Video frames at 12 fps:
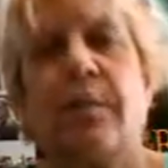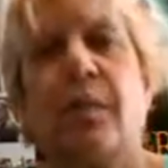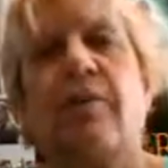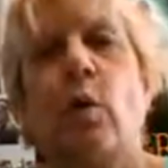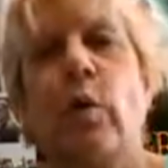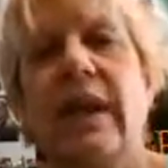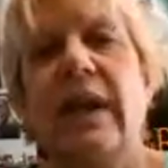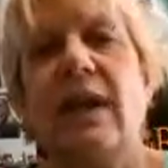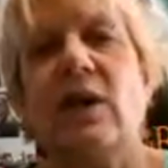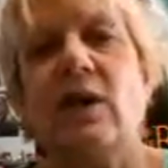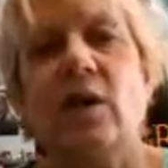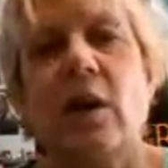So we
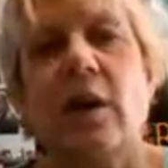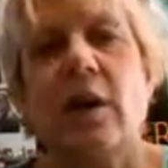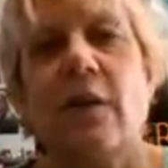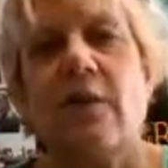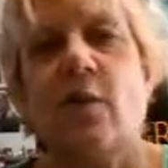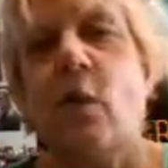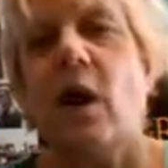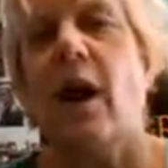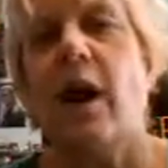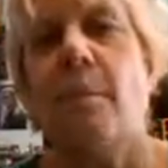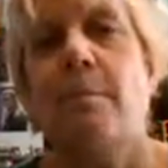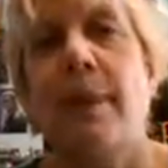can look
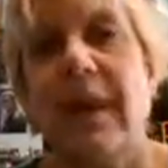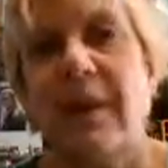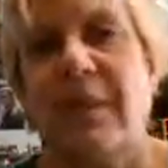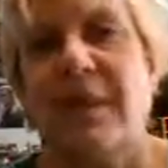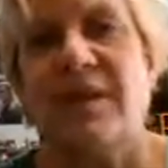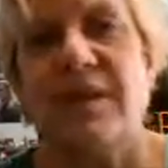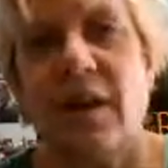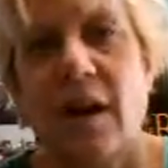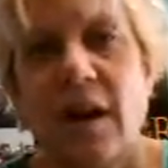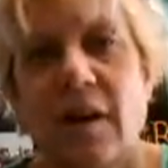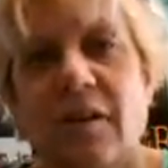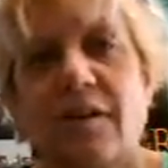for baby
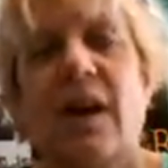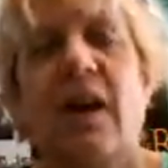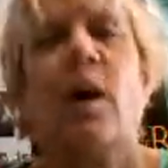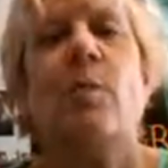stars